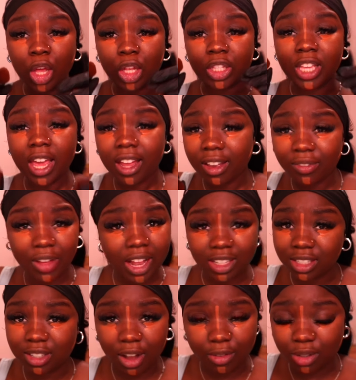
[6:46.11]
Take
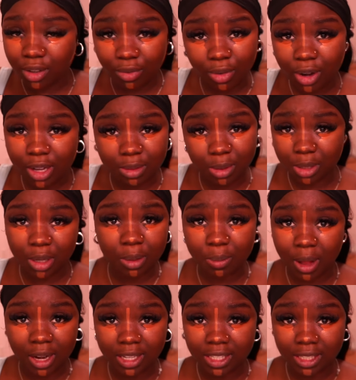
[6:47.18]
advantage of Sephora's return
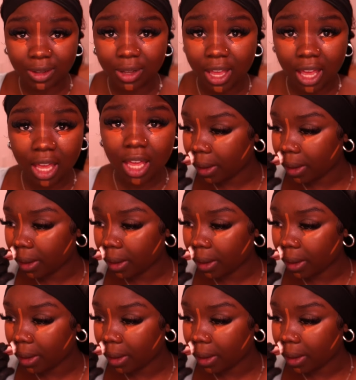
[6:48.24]
policy, okay?